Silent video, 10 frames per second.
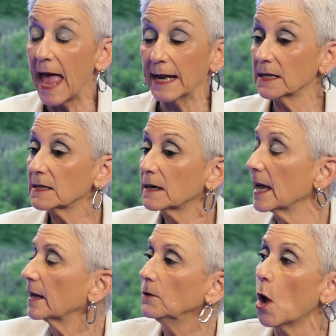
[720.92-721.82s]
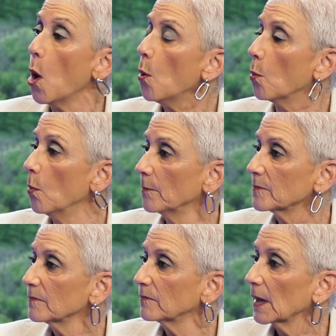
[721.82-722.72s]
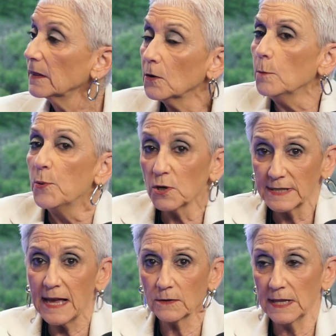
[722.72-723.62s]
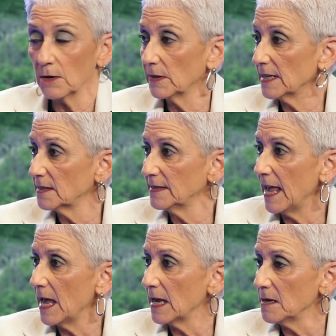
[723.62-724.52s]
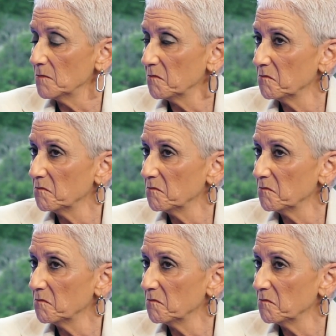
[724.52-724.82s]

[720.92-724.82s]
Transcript: And it's like, no. There are books out there that say